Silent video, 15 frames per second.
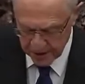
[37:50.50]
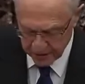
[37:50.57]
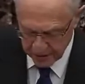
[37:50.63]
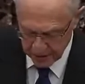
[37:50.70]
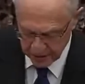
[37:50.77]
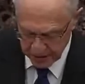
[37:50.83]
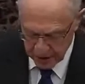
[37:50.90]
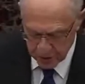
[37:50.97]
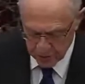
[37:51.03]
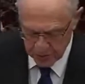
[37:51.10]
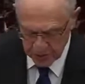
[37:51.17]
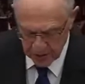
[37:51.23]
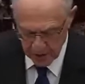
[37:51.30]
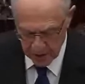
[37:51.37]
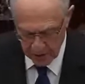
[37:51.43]
for
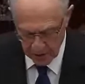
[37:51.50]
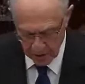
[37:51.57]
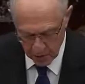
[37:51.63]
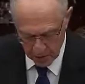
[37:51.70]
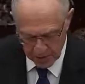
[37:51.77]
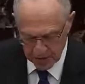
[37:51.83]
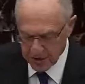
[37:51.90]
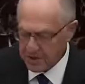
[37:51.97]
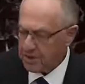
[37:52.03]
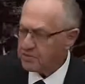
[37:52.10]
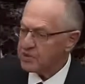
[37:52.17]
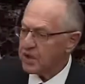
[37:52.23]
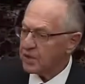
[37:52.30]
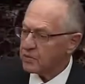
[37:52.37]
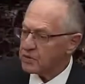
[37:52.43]
impeachment when the
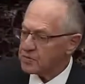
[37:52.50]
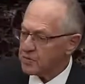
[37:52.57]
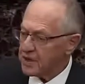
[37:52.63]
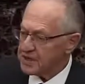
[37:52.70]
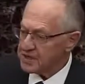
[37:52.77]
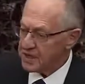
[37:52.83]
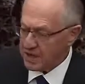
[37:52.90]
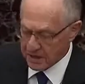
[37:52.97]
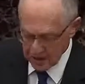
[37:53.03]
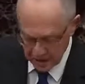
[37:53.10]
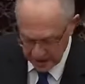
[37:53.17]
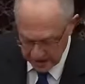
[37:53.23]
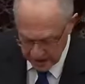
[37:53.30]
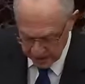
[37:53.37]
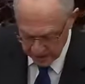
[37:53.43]
subject was President
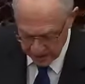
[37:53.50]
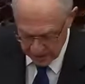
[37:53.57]
Clinton